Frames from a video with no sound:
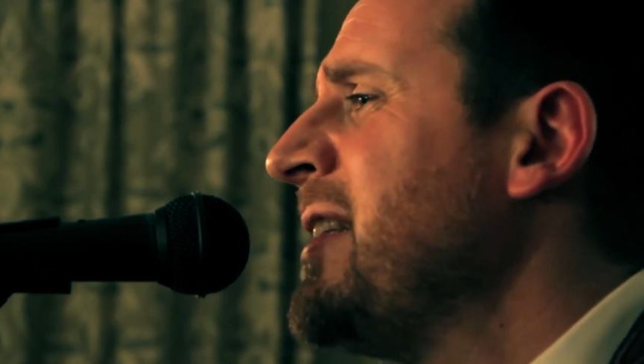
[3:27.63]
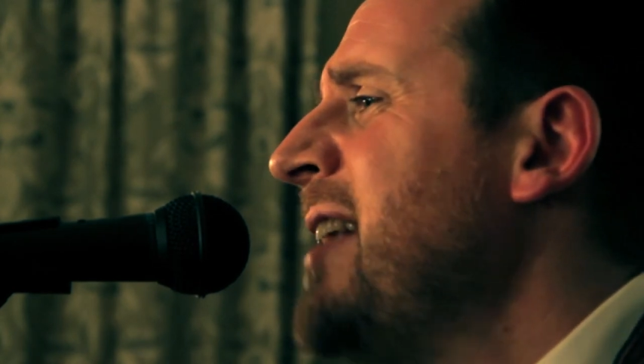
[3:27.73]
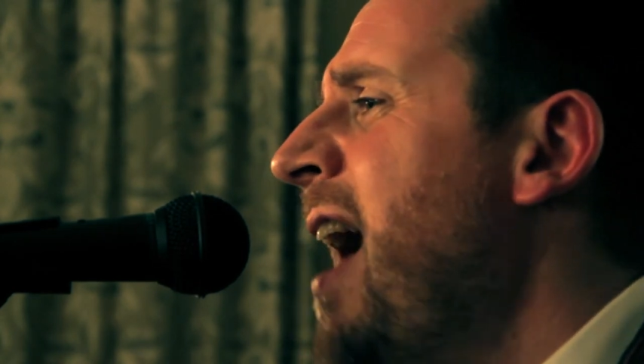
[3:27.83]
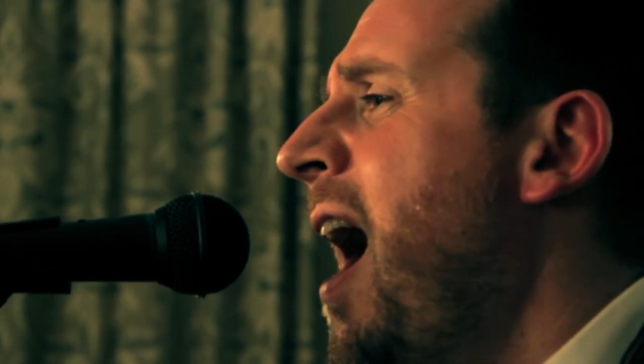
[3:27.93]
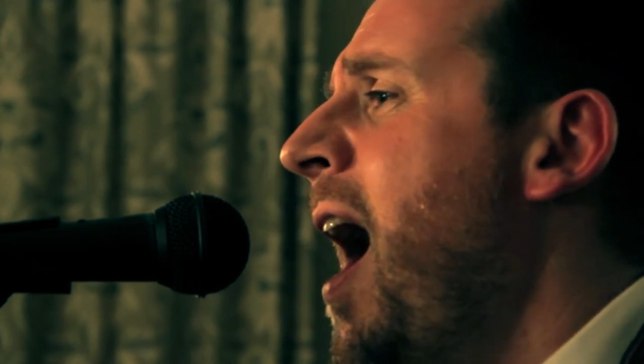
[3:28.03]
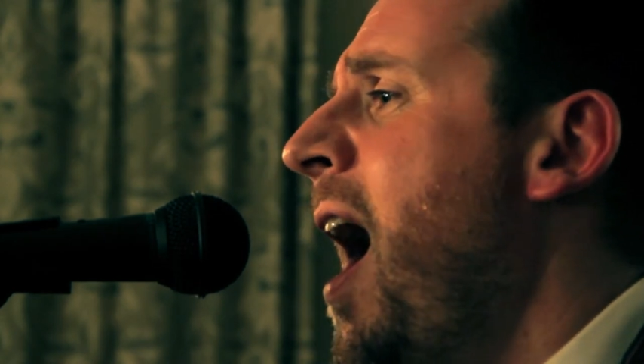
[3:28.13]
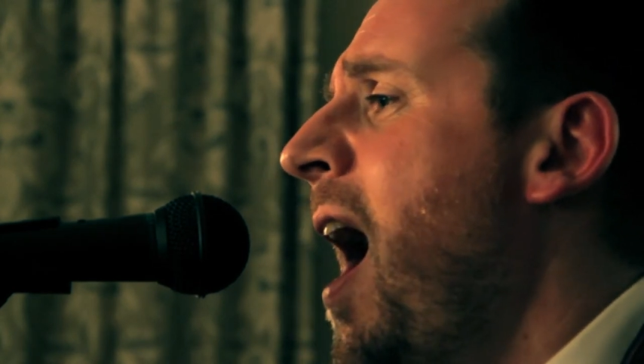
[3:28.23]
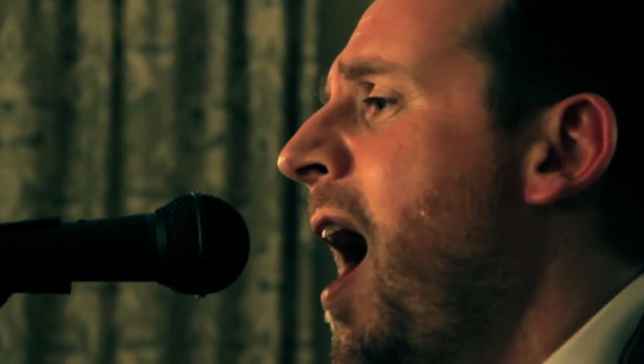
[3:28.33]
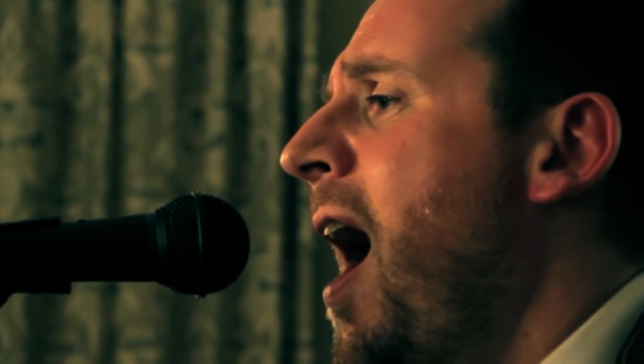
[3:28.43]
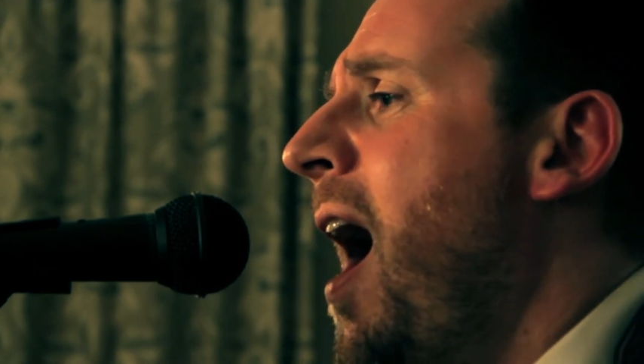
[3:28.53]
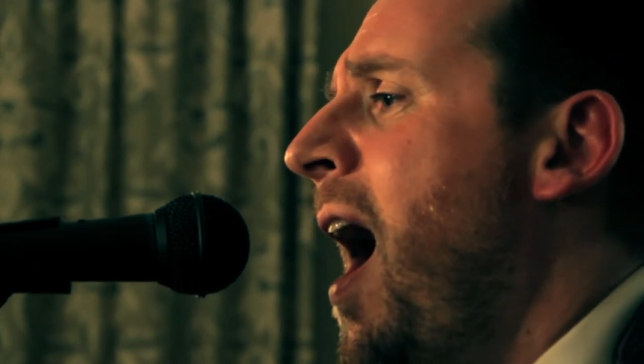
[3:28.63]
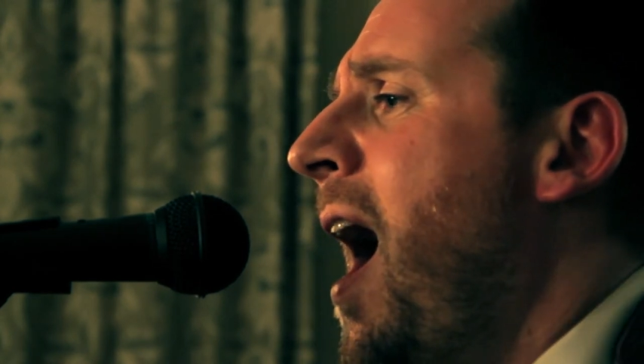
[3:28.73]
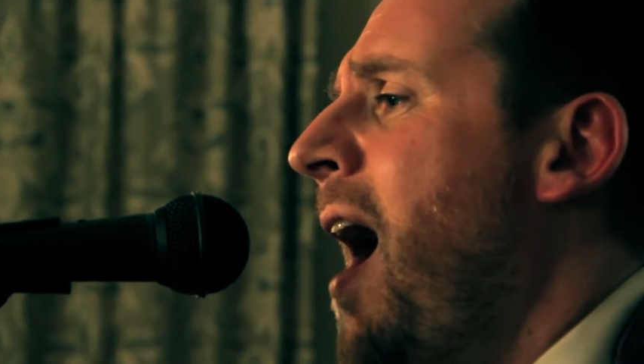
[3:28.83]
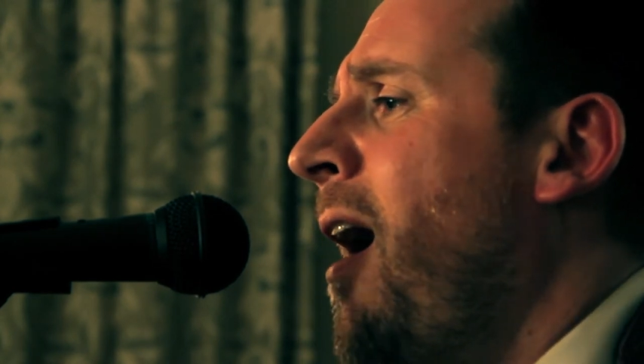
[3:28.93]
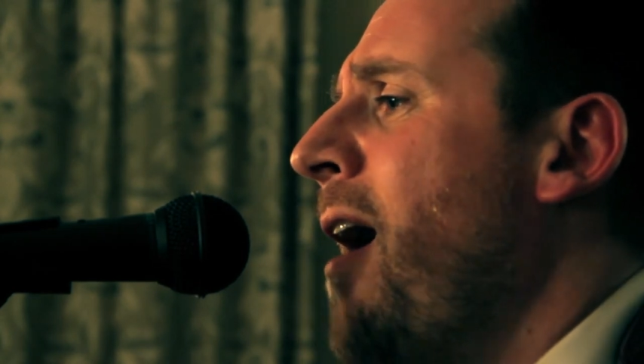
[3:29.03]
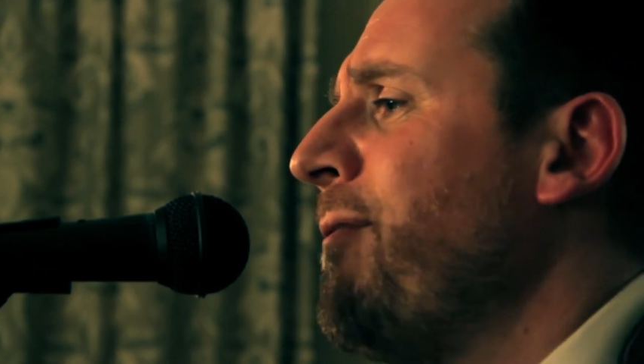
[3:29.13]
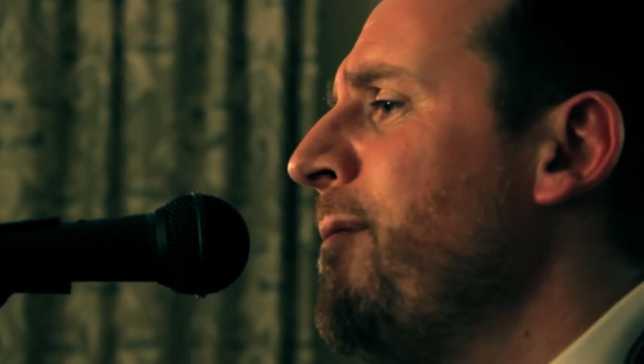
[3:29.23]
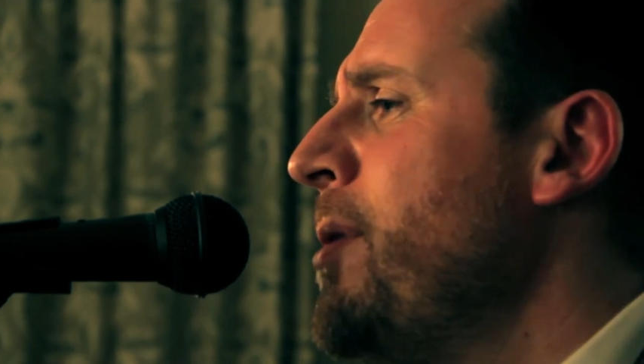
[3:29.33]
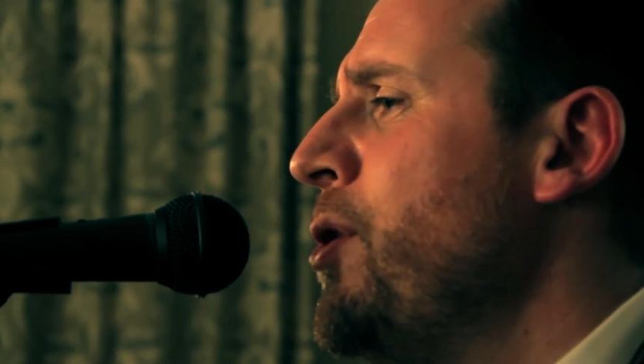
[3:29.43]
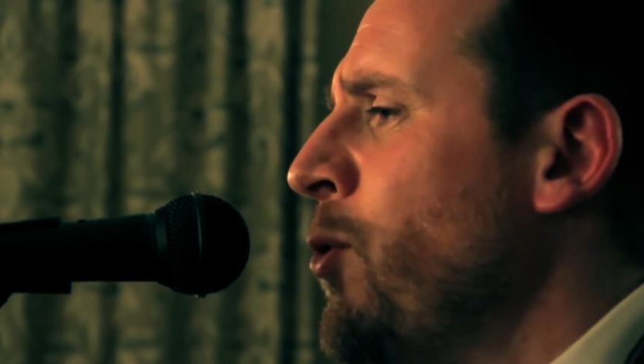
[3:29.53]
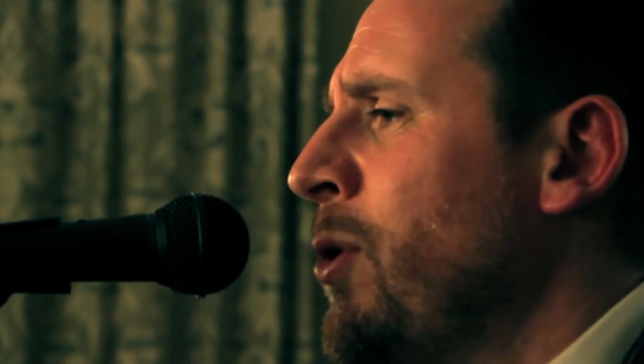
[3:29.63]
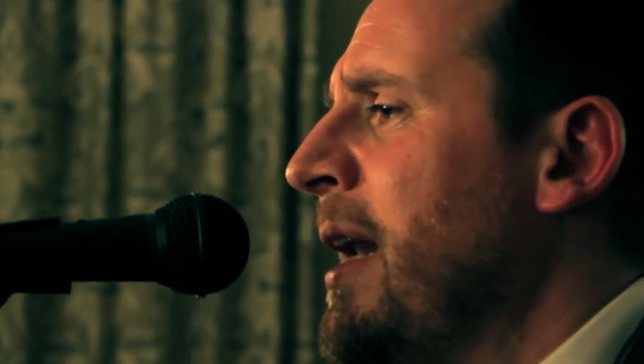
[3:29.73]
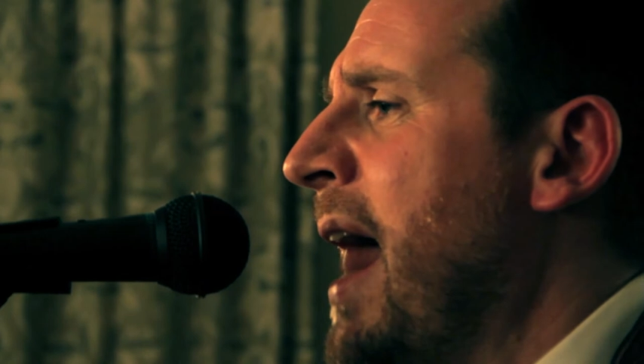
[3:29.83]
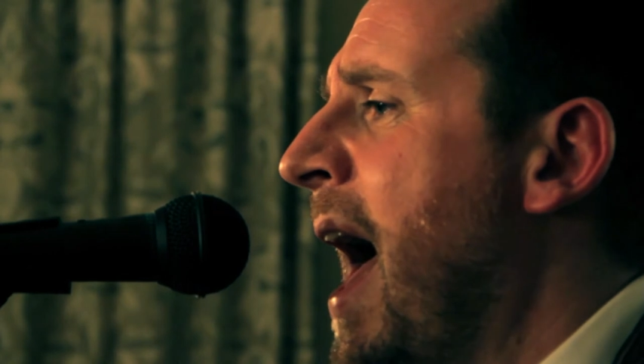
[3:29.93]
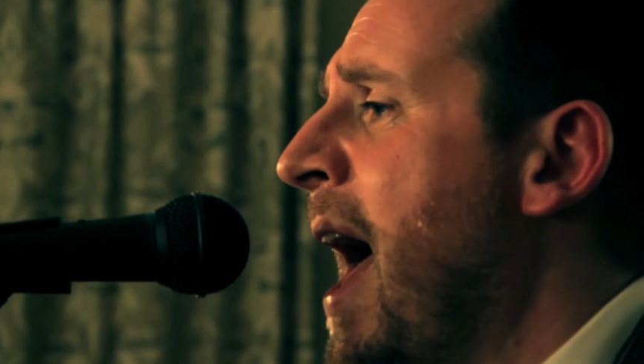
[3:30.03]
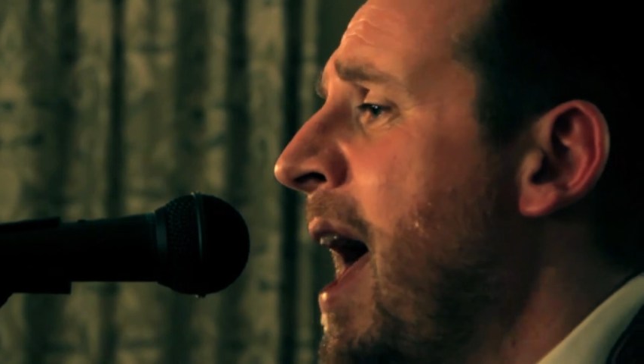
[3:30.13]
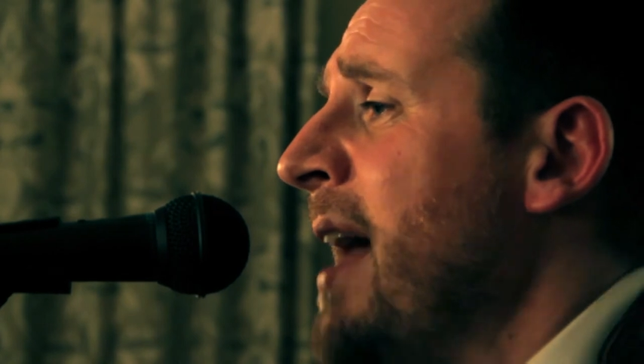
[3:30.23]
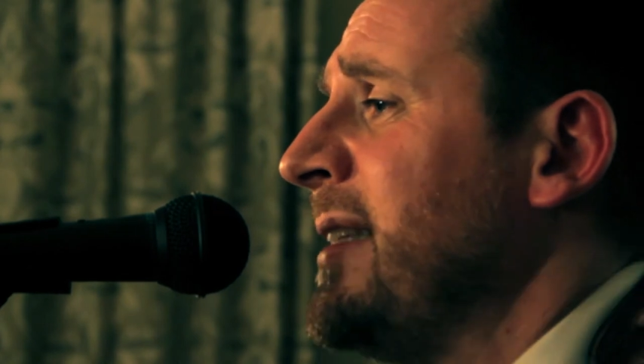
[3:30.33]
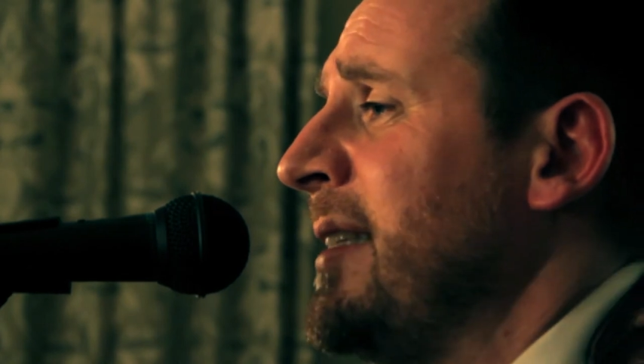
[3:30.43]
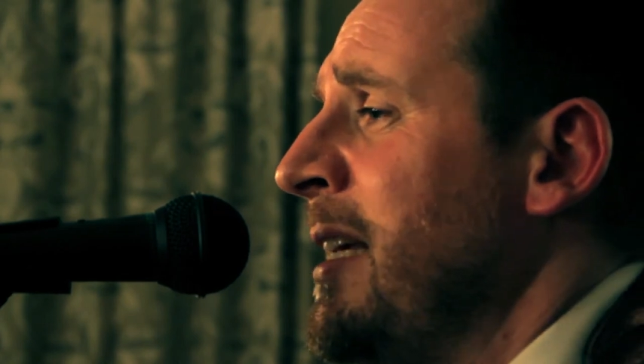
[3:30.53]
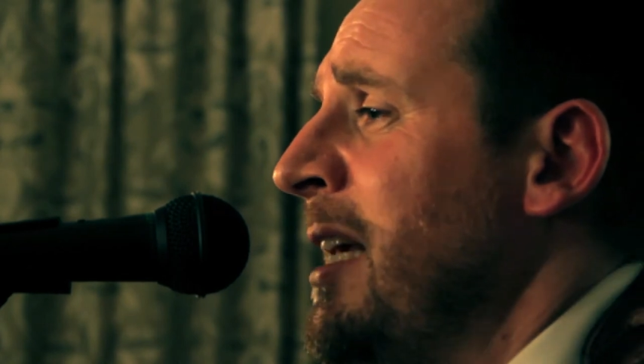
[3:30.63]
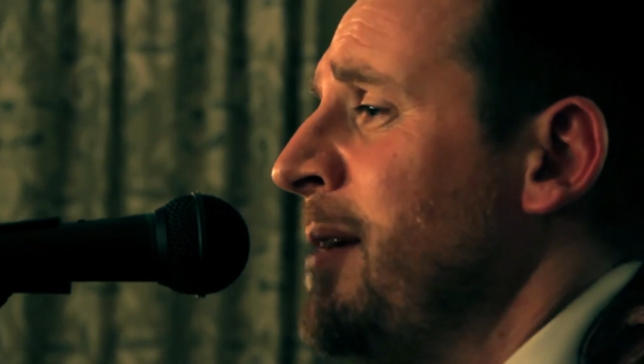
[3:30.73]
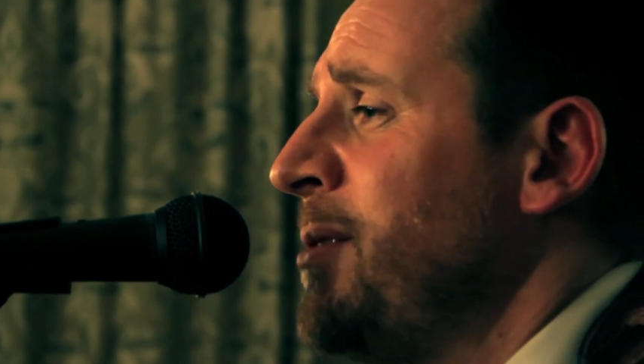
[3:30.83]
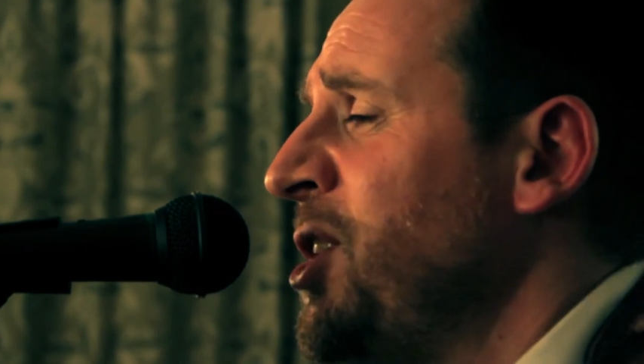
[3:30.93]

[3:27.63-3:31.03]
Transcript: the soft moonlight seems